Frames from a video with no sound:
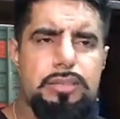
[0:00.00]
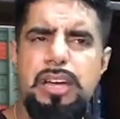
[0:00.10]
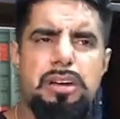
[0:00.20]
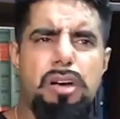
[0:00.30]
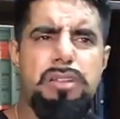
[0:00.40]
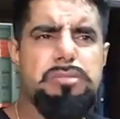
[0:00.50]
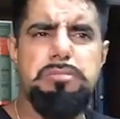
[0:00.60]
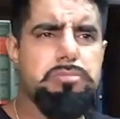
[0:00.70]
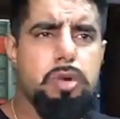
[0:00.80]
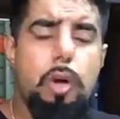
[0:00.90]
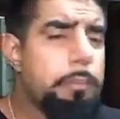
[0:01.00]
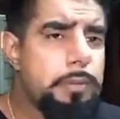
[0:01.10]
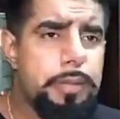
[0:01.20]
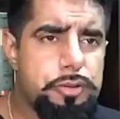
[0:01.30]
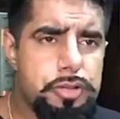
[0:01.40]
that are
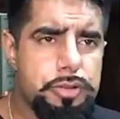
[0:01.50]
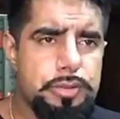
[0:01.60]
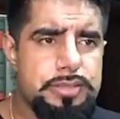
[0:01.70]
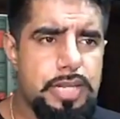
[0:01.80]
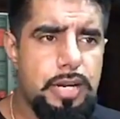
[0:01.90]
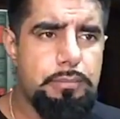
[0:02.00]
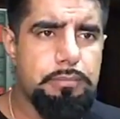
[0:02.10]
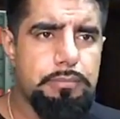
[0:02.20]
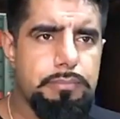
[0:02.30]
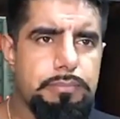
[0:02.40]
complementary to Islam,